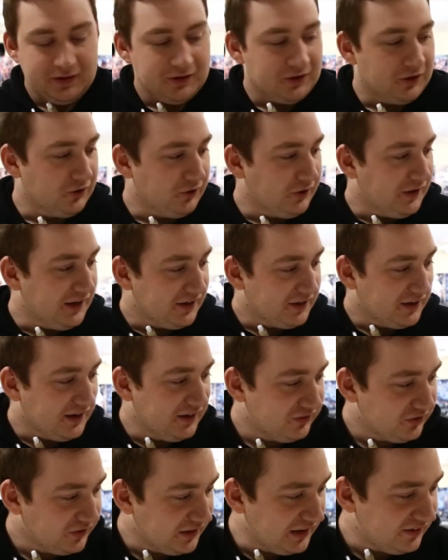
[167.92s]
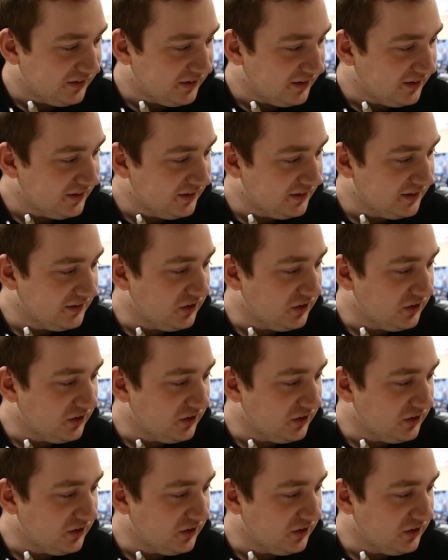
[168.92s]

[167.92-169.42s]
Alright guys, so that's the